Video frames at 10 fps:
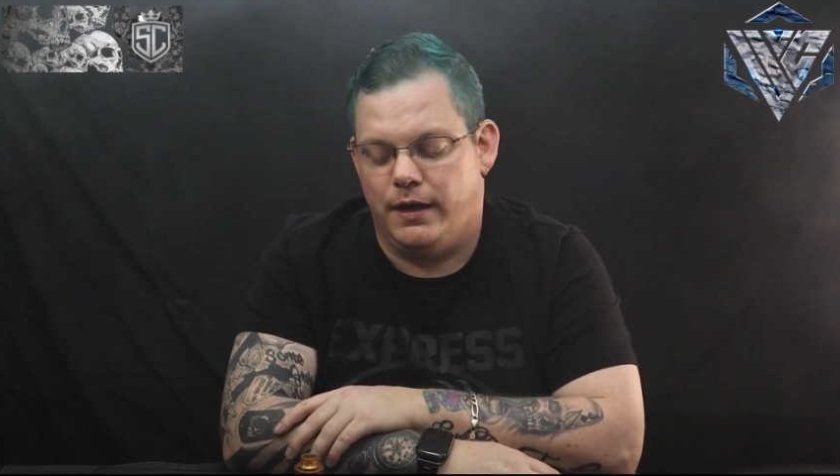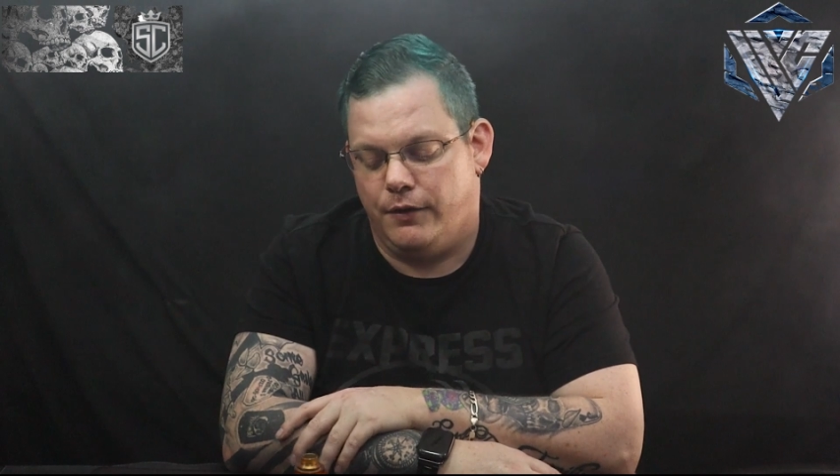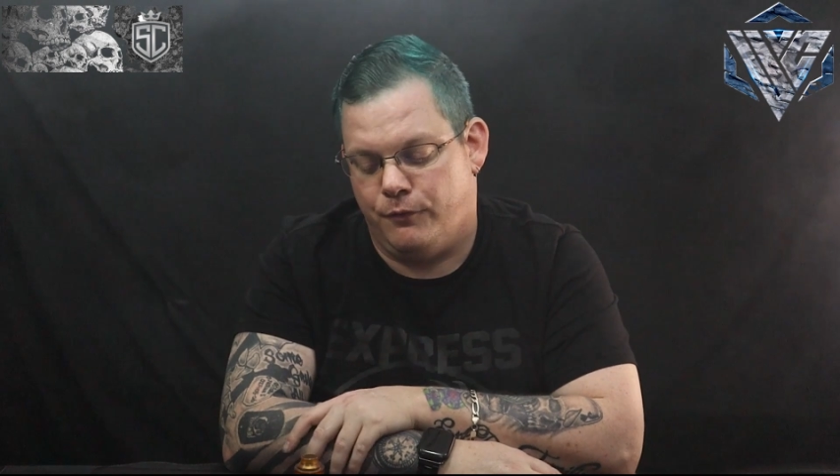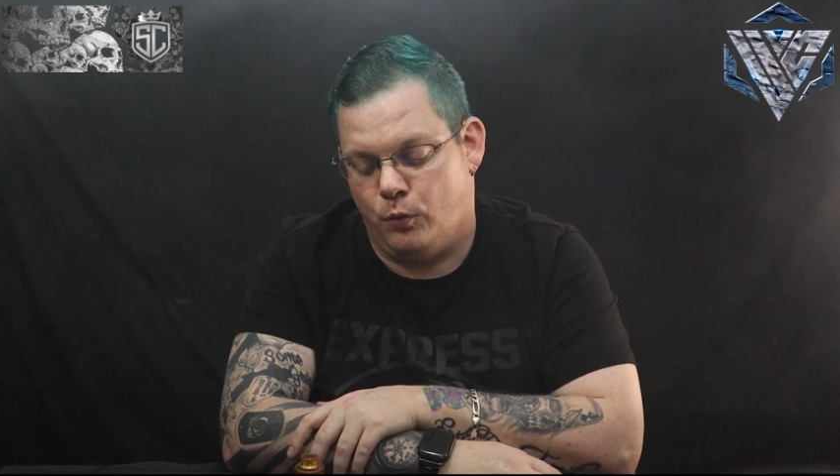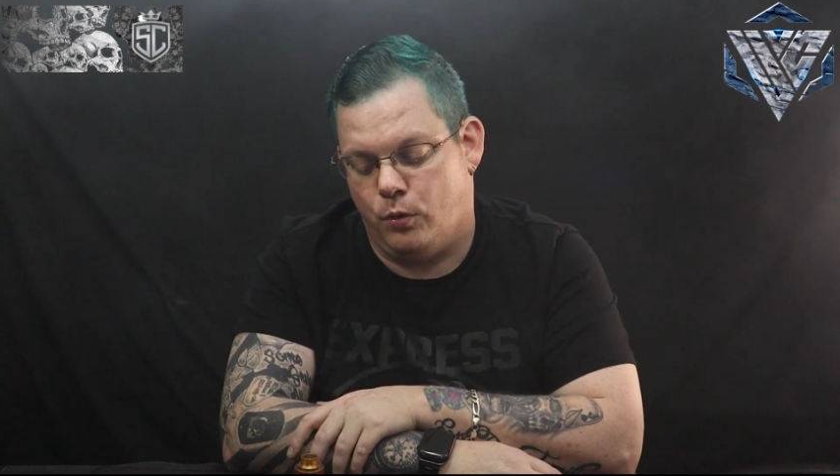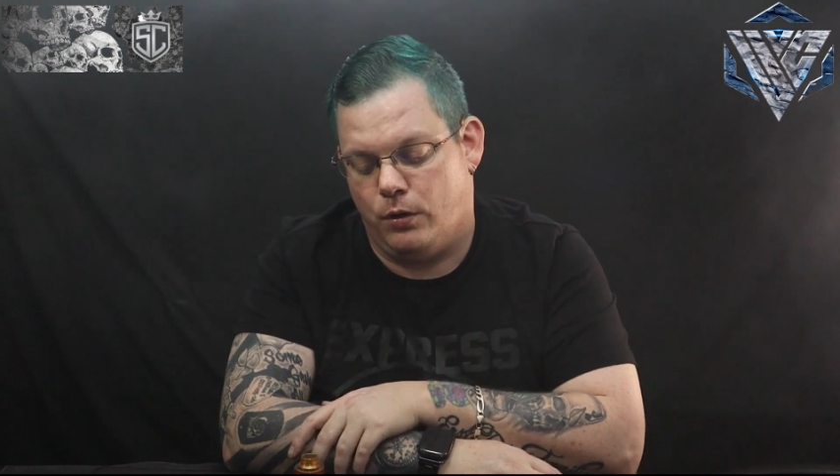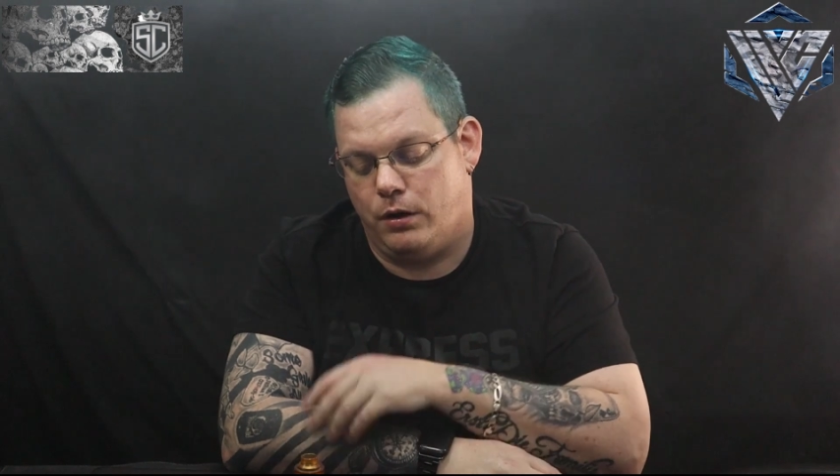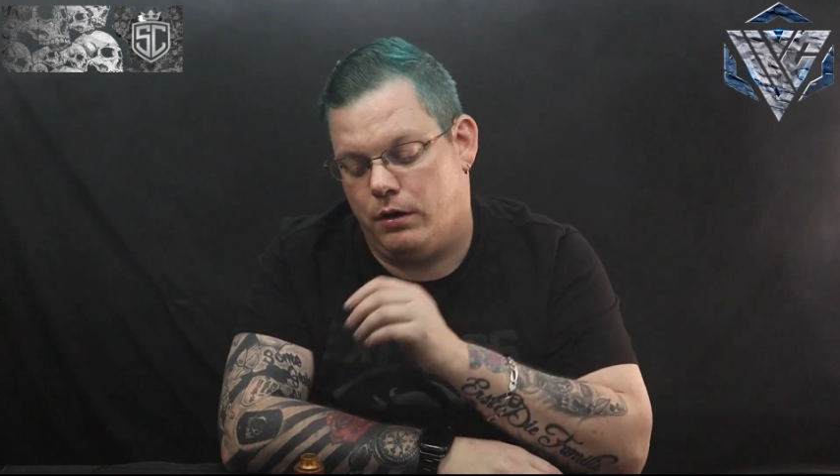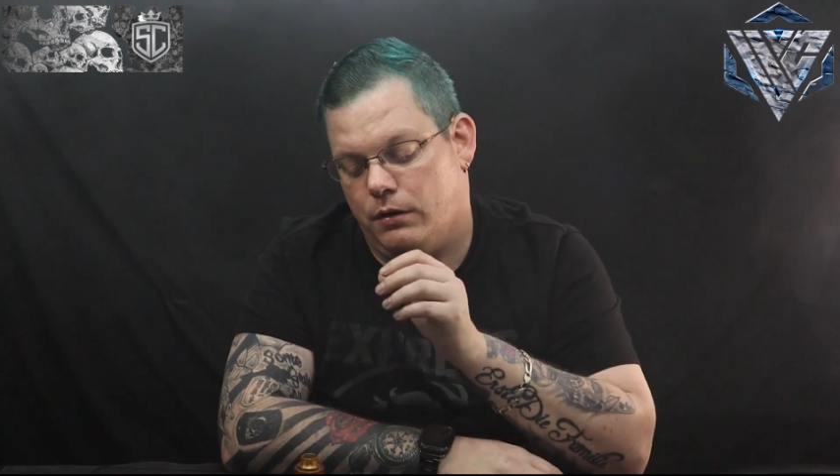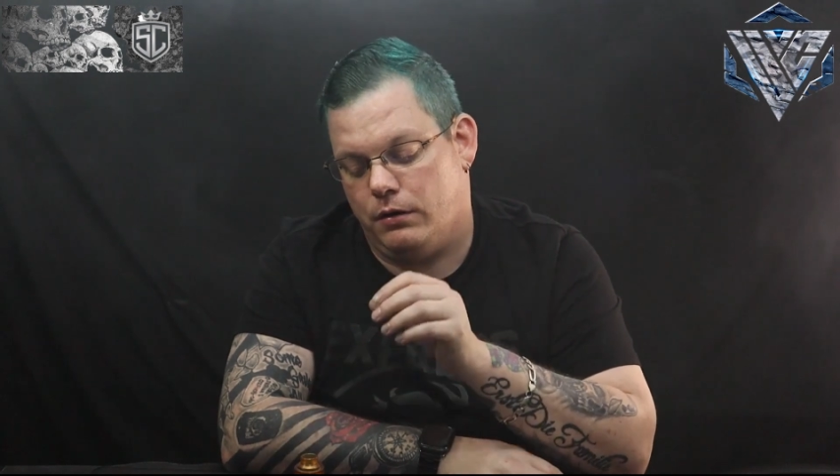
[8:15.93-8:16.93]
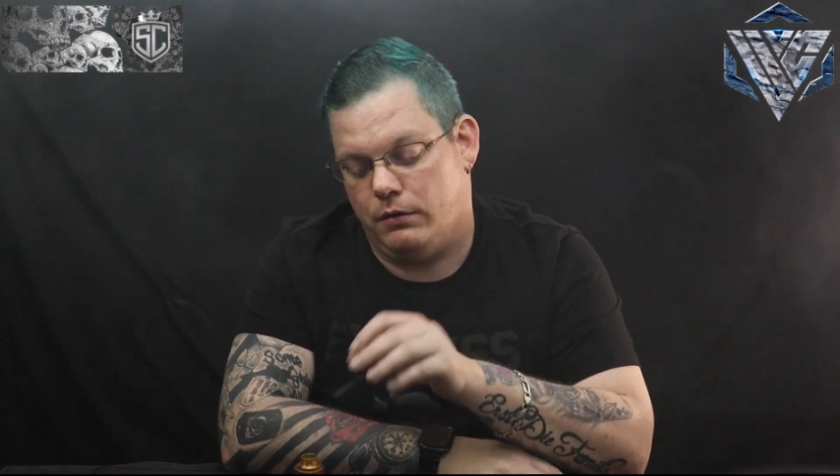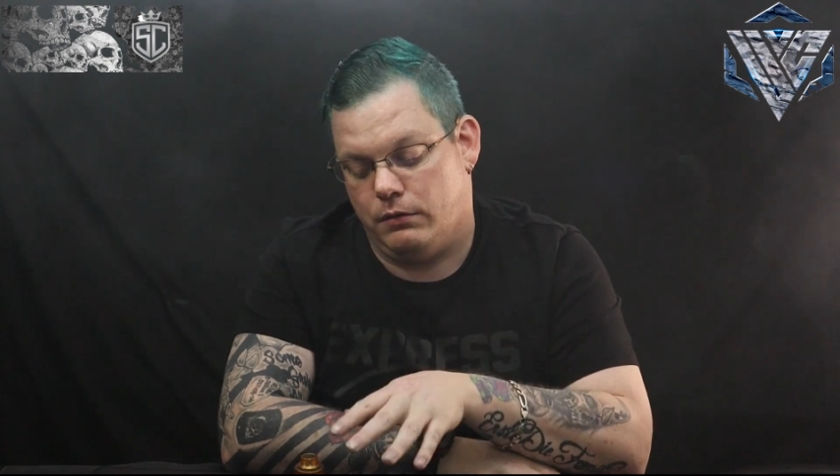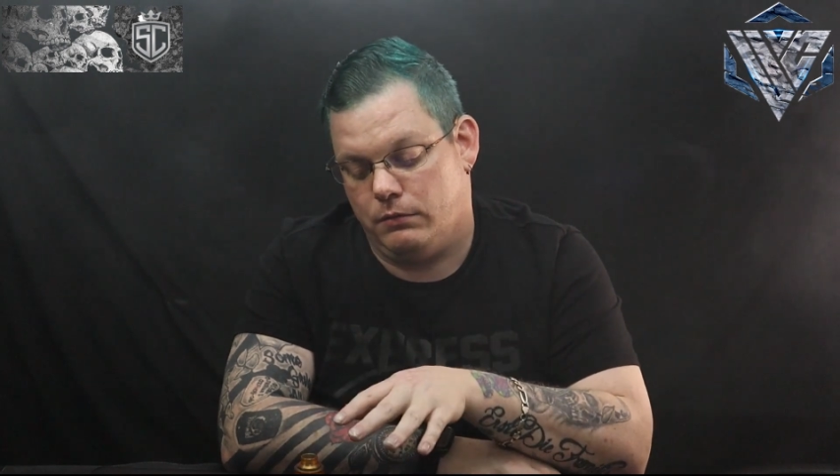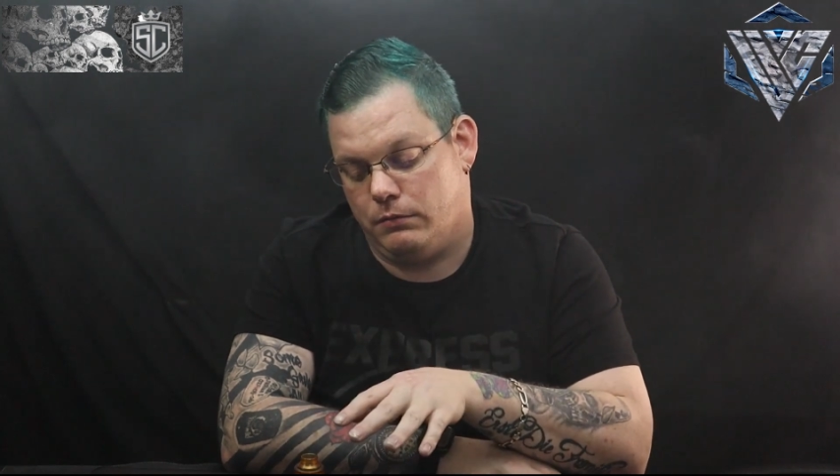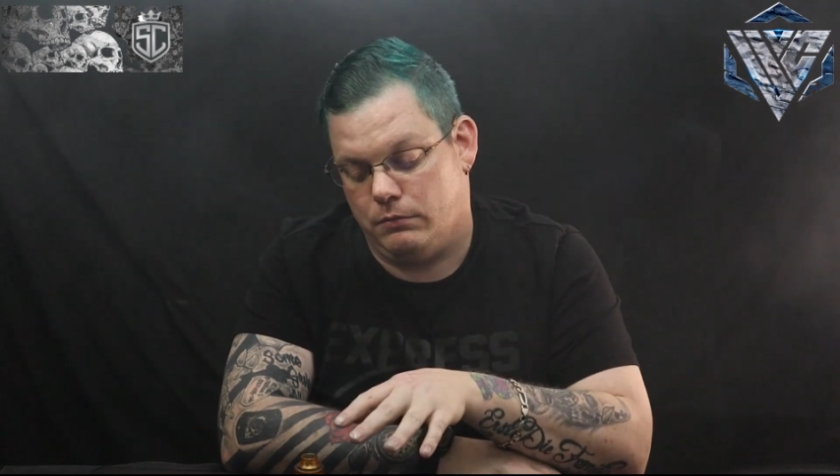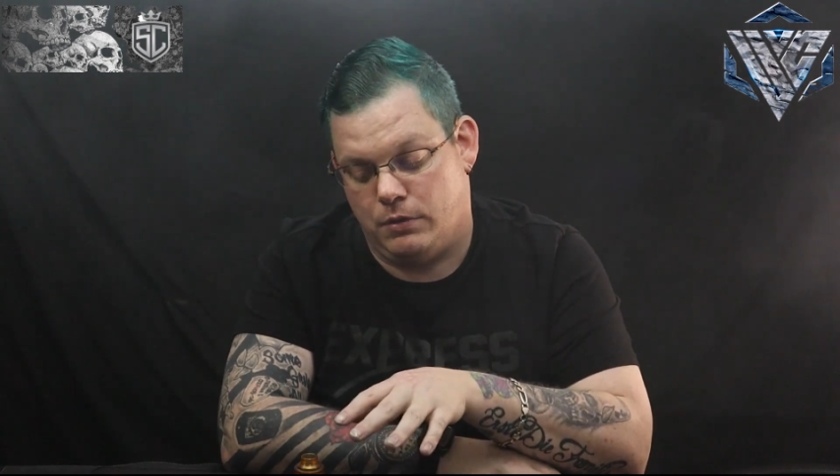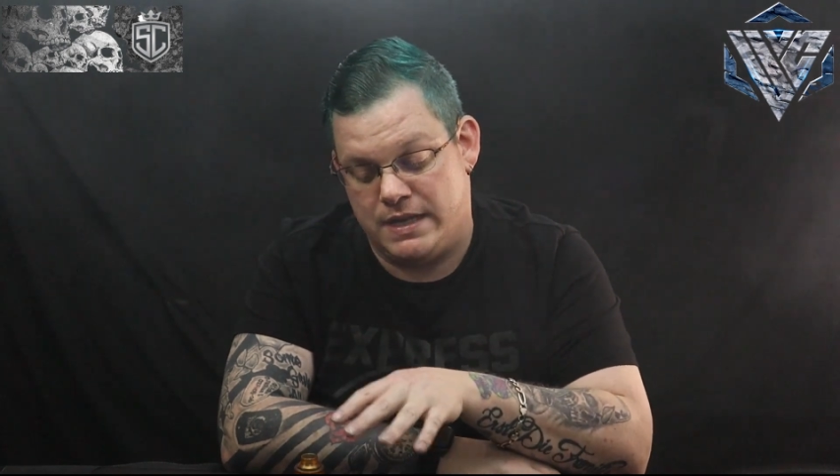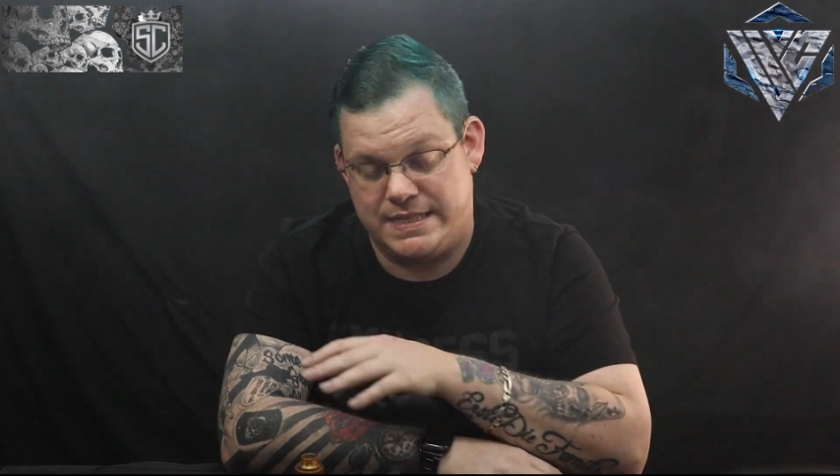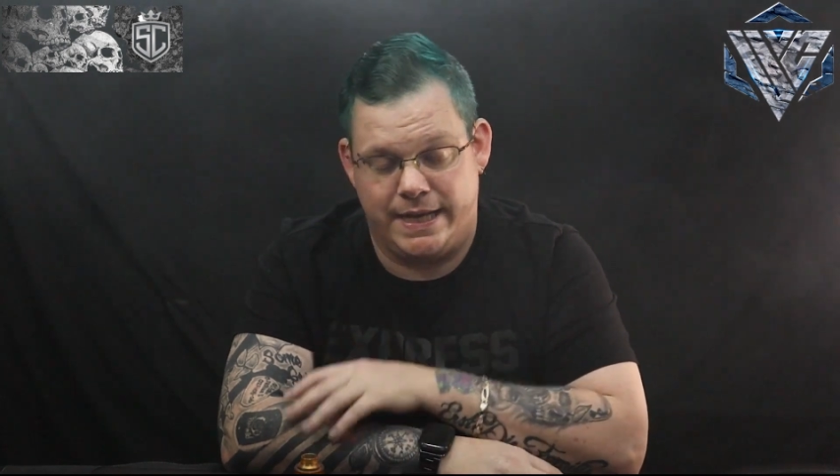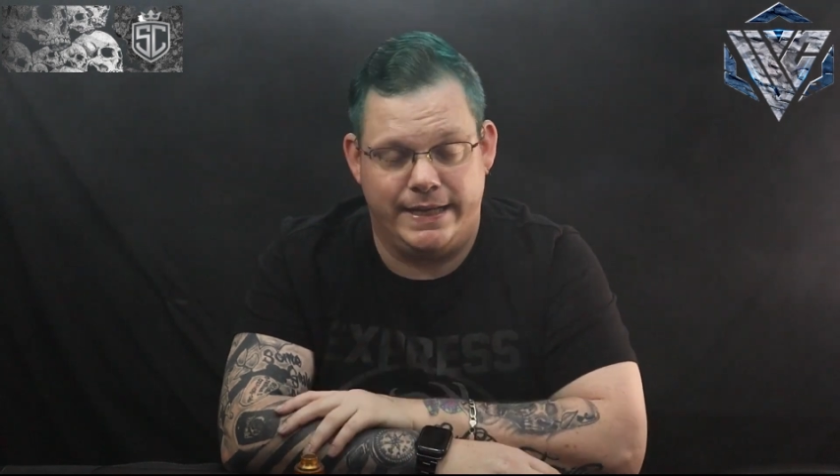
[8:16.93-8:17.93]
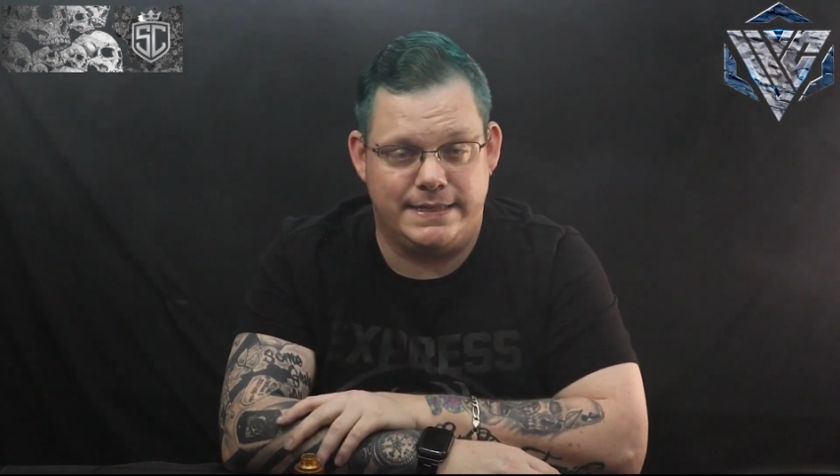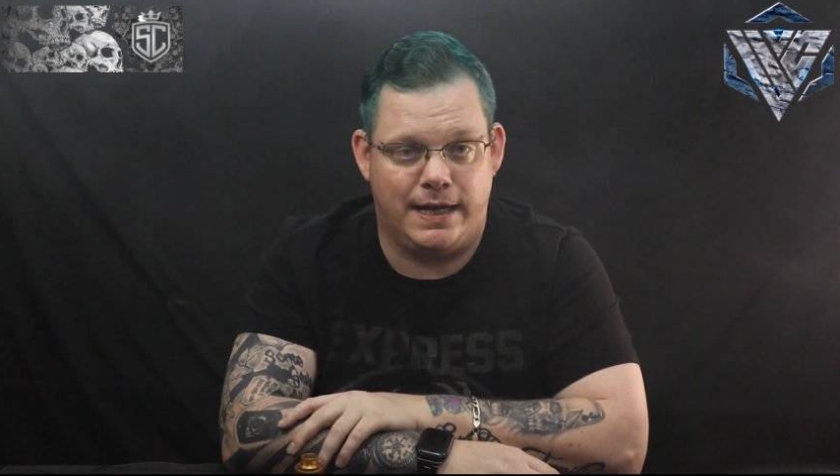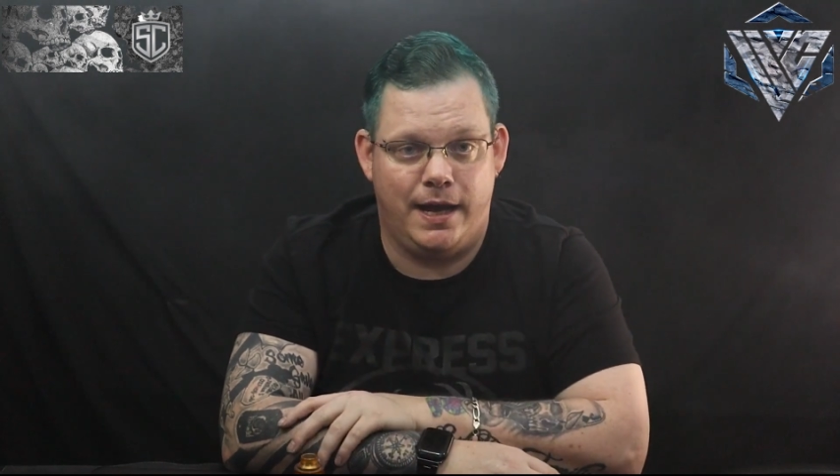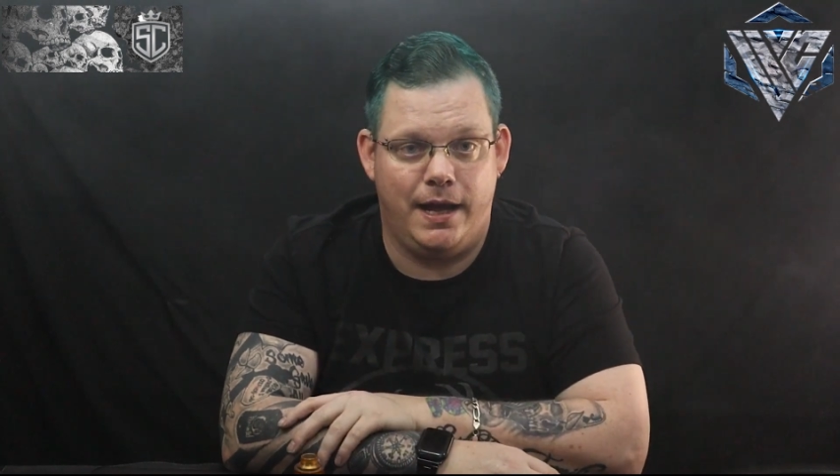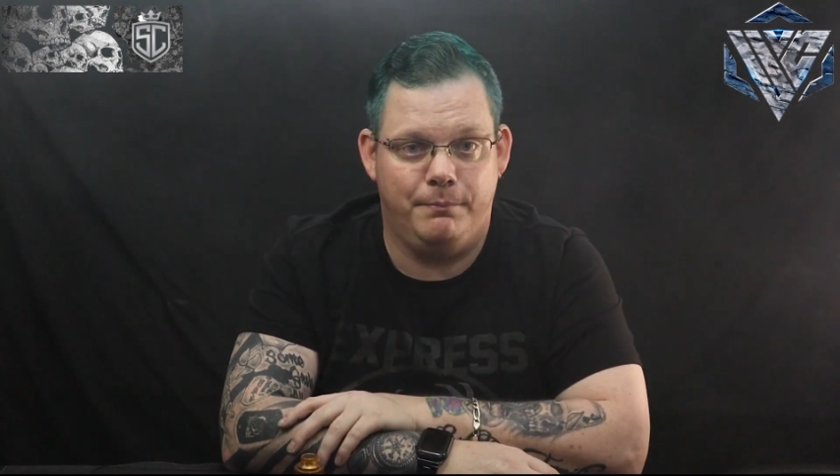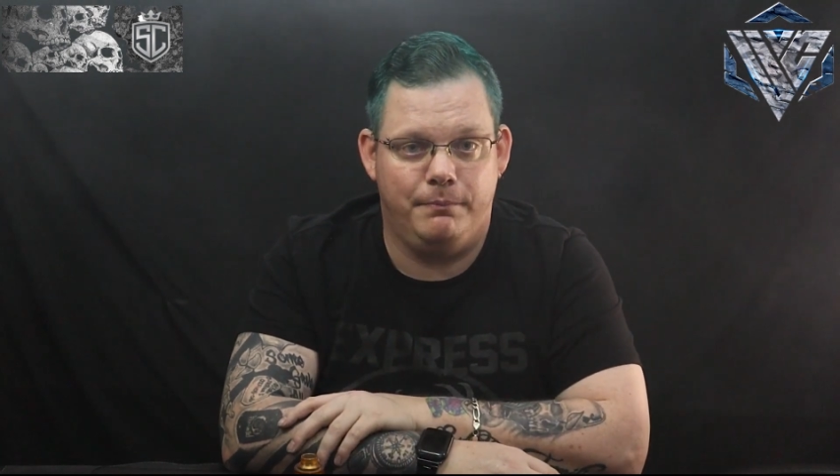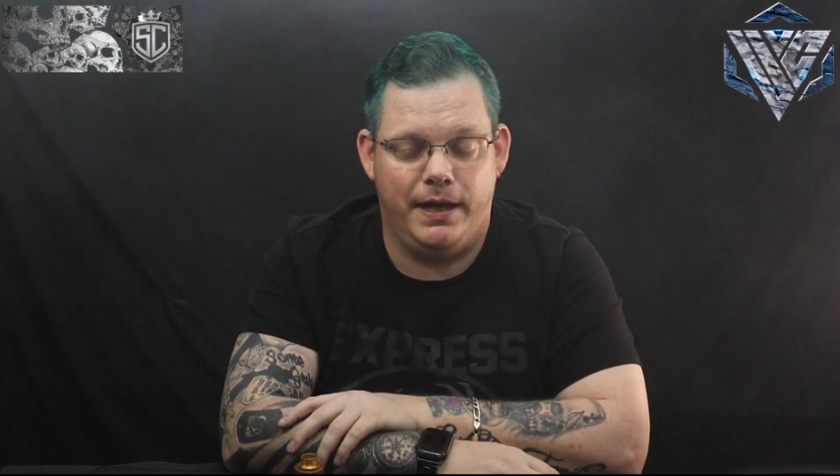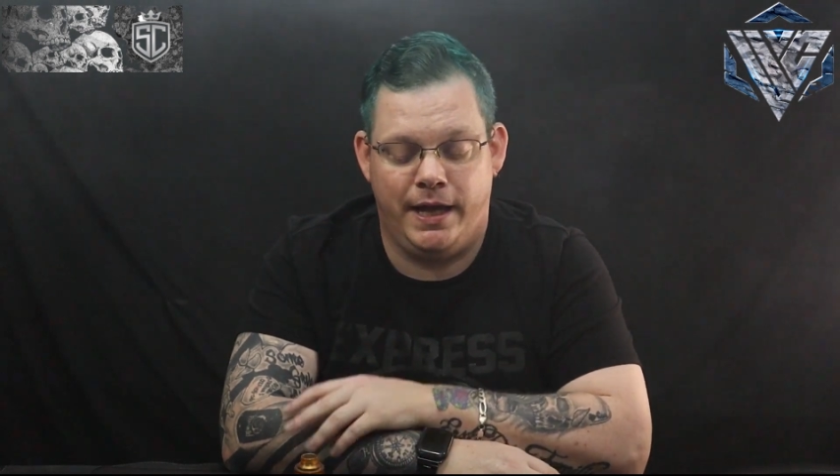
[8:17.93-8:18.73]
for a second time